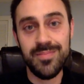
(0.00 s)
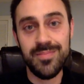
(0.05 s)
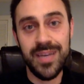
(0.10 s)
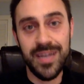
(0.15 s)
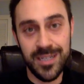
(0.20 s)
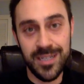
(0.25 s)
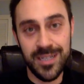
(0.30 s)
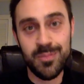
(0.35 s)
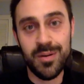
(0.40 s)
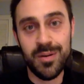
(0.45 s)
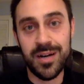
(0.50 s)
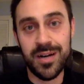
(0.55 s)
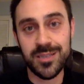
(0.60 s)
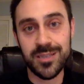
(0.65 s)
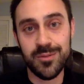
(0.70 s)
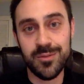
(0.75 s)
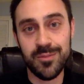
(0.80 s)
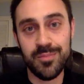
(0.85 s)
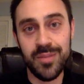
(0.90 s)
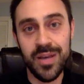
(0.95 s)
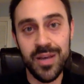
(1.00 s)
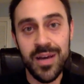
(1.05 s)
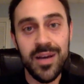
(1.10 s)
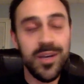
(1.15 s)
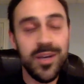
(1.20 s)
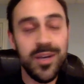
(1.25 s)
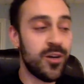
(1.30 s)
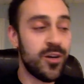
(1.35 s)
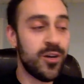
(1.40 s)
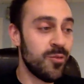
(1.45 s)
It is possible.
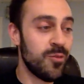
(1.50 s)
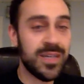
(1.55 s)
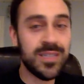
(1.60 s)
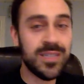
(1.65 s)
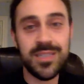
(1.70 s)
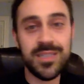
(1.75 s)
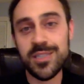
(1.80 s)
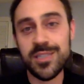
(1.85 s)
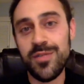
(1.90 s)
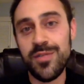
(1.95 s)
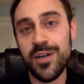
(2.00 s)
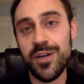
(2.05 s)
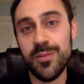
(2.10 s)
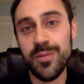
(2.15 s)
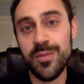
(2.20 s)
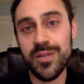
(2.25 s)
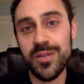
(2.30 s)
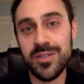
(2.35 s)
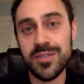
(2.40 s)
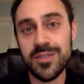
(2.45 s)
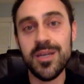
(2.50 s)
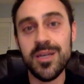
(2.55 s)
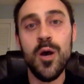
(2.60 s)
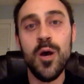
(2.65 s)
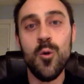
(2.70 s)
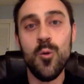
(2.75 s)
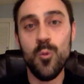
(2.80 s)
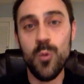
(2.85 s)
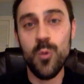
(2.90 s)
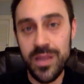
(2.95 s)
You can run a six-figure business
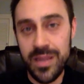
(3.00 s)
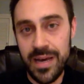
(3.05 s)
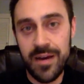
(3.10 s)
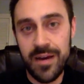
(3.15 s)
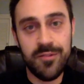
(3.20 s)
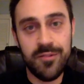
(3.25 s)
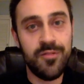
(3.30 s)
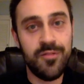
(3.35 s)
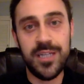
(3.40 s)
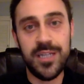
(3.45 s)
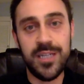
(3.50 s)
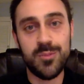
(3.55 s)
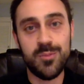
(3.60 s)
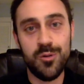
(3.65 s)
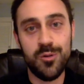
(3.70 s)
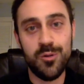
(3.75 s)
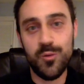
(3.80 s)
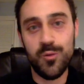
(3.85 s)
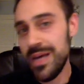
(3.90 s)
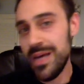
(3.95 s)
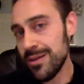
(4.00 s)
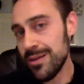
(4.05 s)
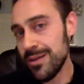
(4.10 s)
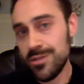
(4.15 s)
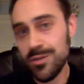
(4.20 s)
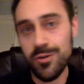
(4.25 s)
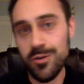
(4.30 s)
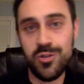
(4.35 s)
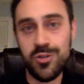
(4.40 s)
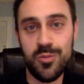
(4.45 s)
without Facebook, without
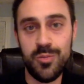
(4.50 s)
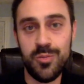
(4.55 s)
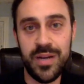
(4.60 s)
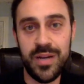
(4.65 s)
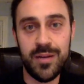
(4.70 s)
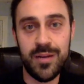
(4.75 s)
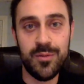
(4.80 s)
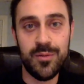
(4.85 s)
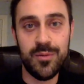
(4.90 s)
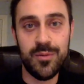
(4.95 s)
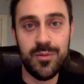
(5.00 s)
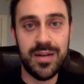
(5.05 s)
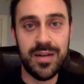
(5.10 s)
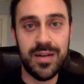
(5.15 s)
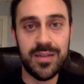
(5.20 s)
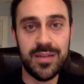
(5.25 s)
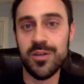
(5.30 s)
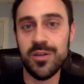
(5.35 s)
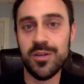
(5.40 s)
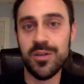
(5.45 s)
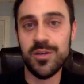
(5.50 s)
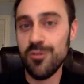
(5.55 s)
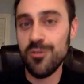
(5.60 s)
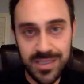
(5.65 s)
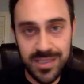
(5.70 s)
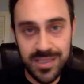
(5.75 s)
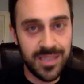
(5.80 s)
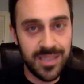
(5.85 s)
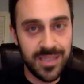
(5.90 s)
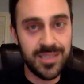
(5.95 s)
social media, without some of the
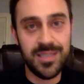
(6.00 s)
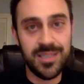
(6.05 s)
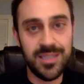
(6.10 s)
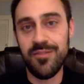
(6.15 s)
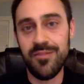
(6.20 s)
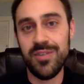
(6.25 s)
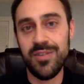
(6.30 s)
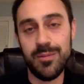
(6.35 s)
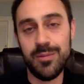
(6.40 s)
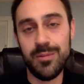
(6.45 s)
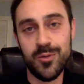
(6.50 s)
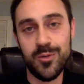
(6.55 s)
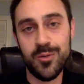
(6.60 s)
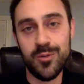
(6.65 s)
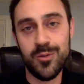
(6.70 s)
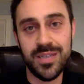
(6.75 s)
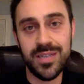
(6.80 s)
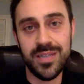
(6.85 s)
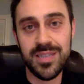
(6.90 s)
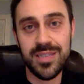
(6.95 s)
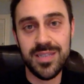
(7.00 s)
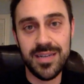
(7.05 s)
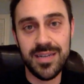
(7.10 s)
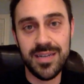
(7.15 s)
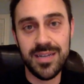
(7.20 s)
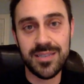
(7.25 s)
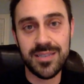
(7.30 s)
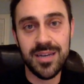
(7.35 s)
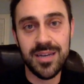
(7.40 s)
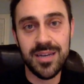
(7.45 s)
crazy stuff that I'm doing these
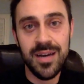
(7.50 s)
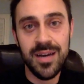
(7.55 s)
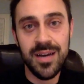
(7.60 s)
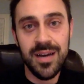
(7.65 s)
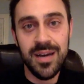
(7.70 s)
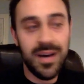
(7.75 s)
days.